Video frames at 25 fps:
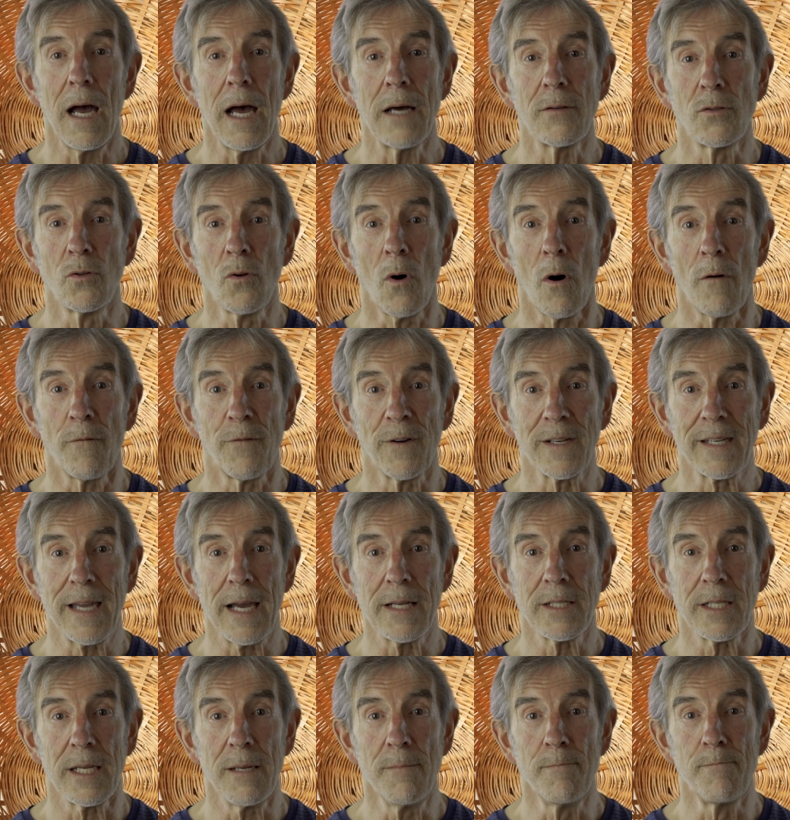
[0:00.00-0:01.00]
And not
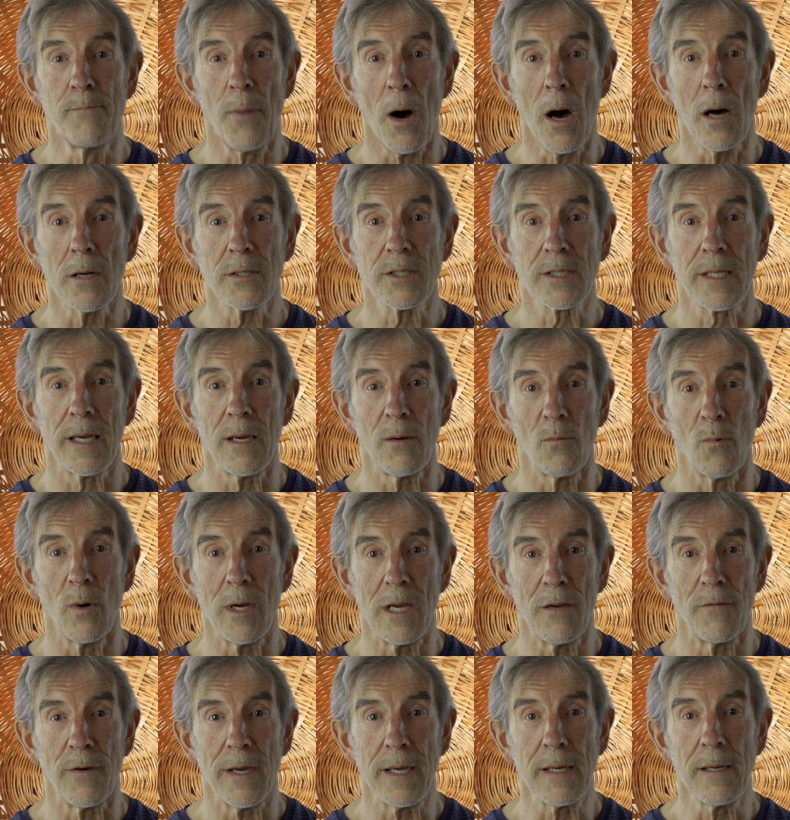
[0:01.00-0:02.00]
forgetting basket
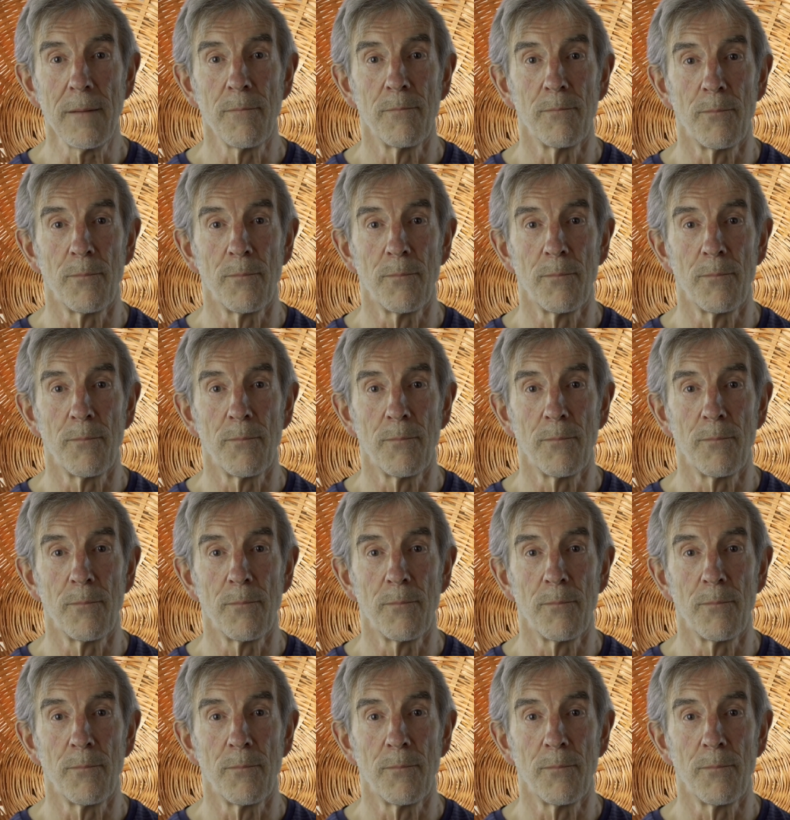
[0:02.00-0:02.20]
weaving,